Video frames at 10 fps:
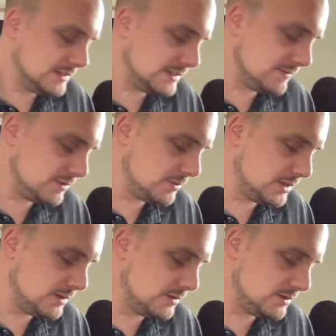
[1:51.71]
seventy
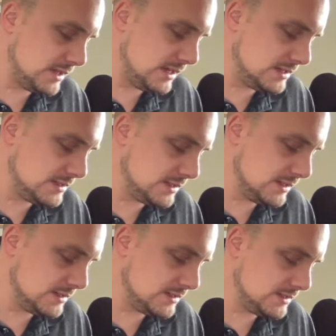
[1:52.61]
pounds and you
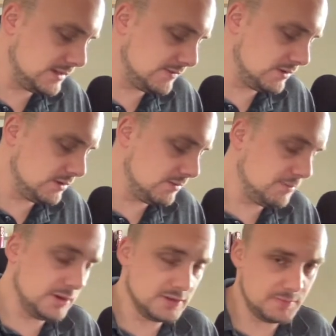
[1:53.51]
get seven
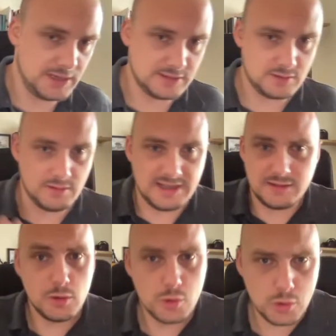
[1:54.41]
pounds back. So
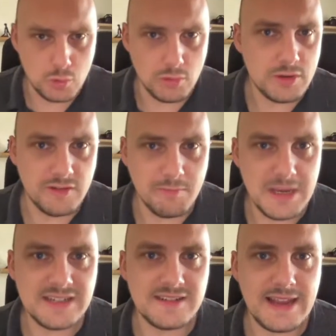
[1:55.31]
that's cool. You've
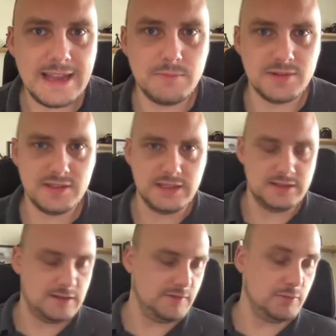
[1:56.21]
made ten
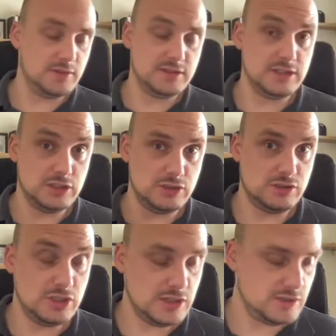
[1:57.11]
percent if you want to just,
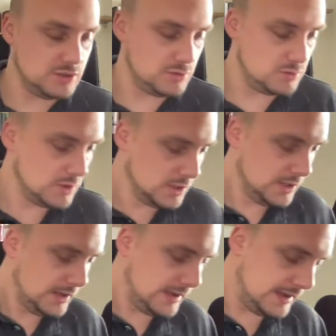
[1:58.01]
just do
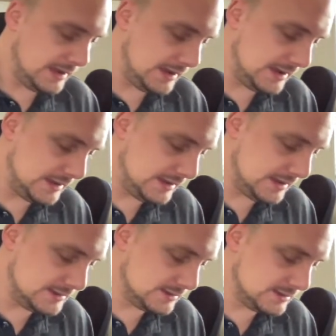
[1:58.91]

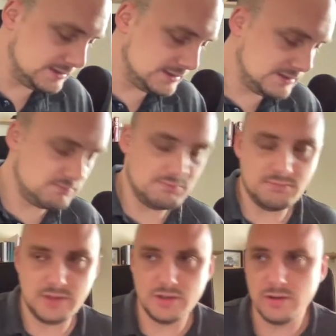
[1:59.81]
uh,
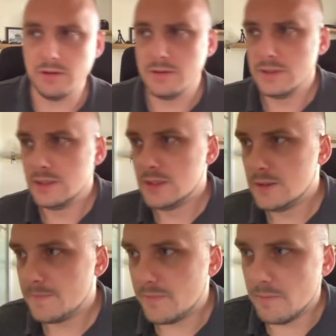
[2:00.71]
your
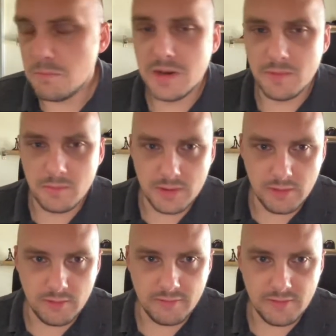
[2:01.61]
minimum
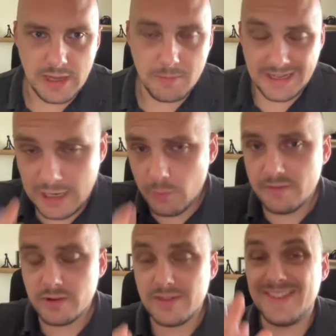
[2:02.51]
amount of uh,
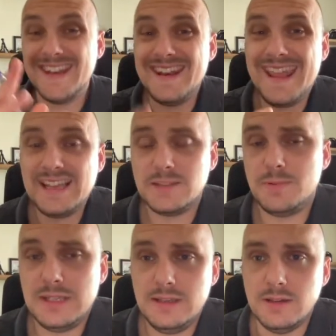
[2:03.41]
However, the next
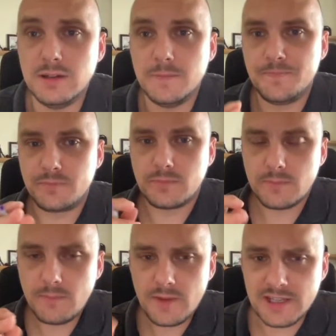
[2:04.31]
bit here
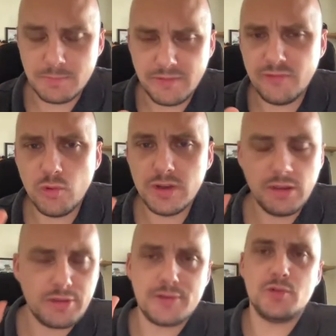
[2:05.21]
is before you
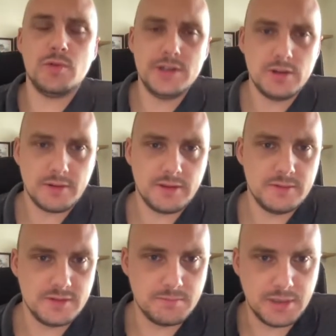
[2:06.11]
throw in your one
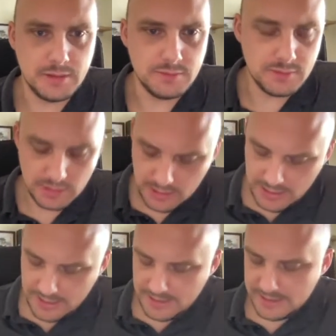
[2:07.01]
thousand pounds
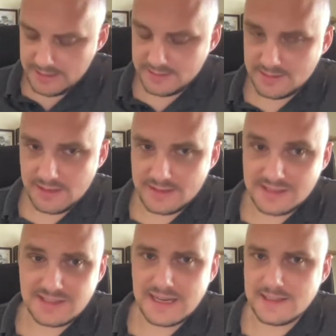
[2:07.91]
is
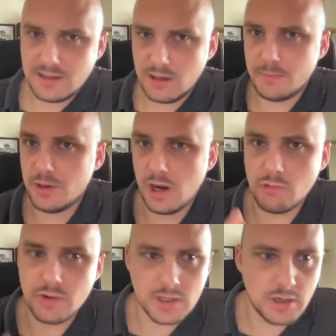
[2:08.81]
set up a
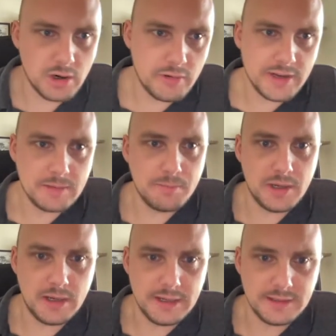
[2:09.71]
recurring
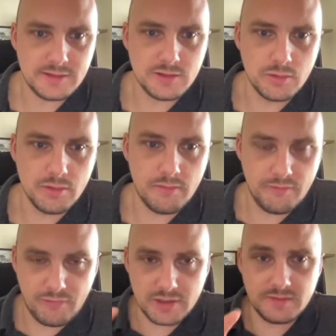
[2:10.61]
buy. So
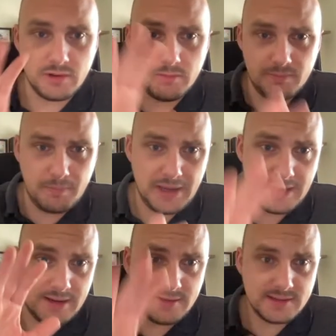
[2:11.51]
first of all,
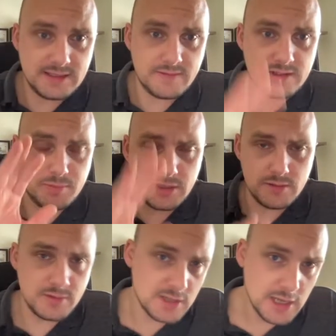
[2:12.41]
bang, seventy
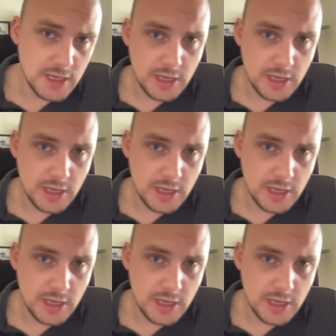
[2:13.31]
pounds,